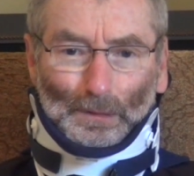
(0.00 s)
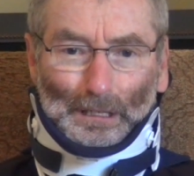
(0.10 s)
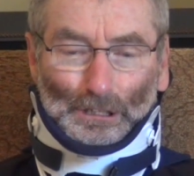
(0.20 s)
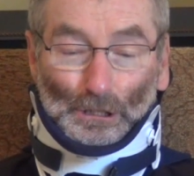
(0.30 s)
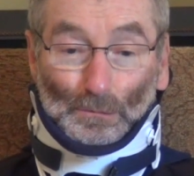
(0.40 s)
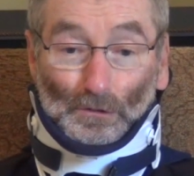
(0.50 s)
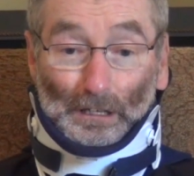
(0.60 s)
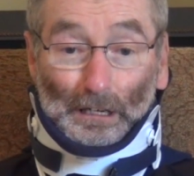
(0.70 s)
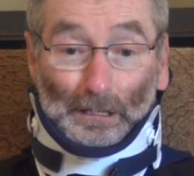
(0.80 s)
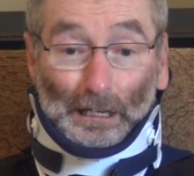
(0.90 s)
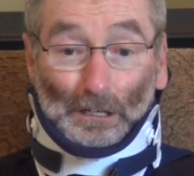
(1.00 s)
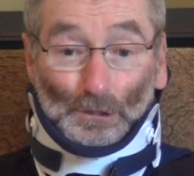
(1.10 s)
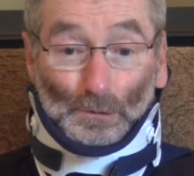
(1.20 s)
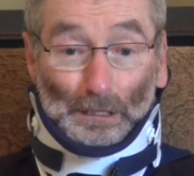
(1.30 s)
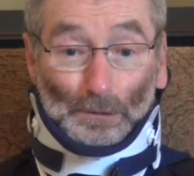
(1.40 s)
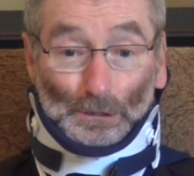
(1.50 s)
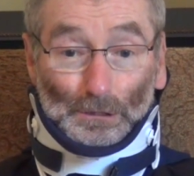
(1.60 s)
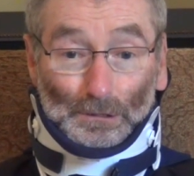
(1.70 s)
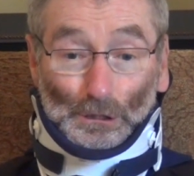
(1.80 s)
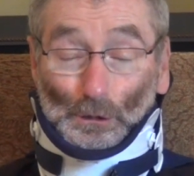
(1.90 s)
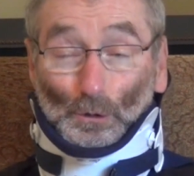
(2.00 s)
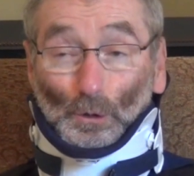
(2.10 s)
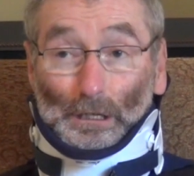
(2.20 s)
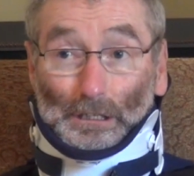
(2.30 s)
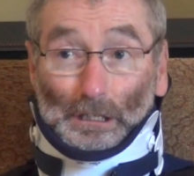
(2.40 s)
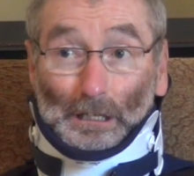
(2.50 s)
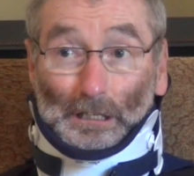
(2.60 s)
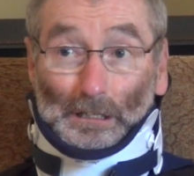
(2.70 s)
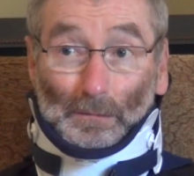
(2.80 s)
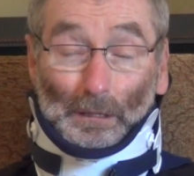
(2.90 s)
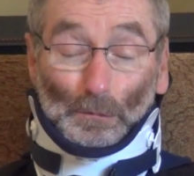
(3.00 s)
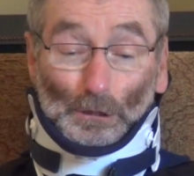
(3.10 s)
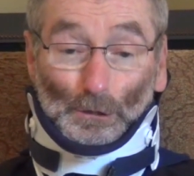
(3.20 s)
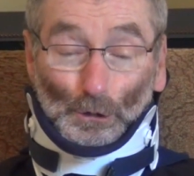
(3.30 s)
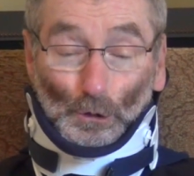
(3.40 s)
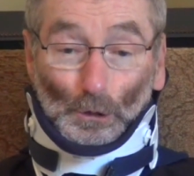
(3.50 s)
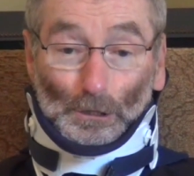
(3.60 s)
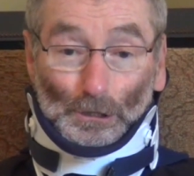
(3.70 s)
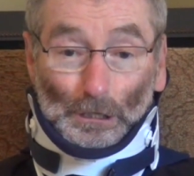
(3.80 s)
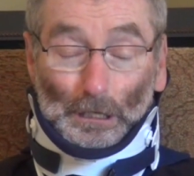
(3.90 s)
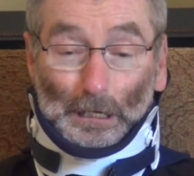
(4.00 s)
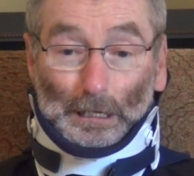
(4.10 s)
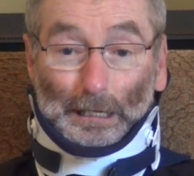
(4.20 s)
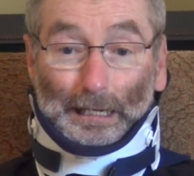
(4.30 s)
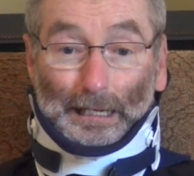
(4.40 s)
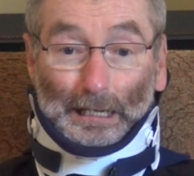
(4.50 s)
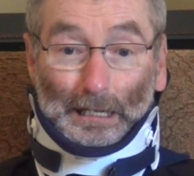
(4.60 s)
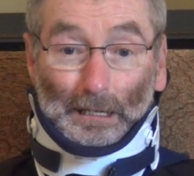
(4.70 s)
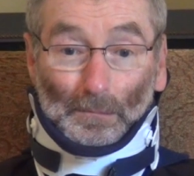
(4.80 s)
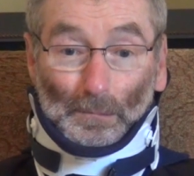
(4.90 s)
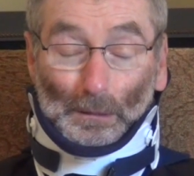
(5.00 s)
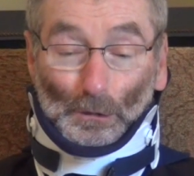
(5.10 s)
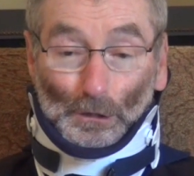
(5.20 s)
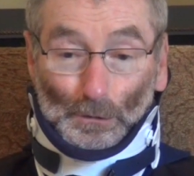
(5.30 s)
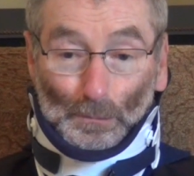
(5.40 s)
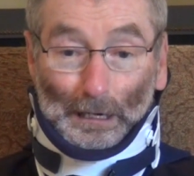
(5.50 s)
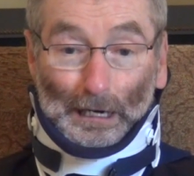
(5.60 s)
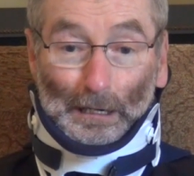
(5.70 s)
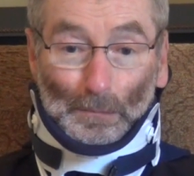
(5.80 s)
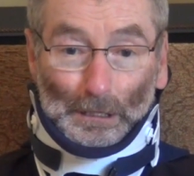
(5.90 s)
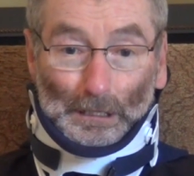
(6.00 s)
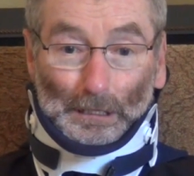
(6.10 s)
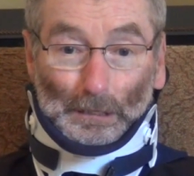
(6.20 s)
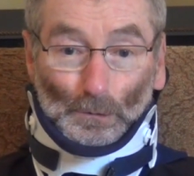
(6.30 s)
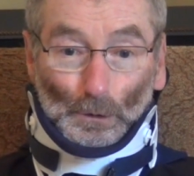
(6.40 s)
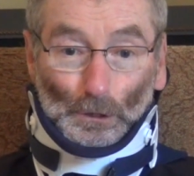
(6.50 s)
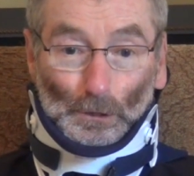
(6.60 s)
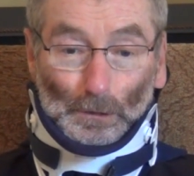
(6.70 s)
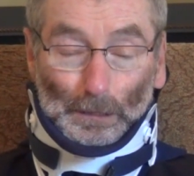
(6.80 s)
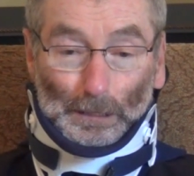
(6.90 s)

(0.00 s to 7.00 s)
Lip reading: she moved out of the house when I was still quite young. And then my brother George and my brother Bob were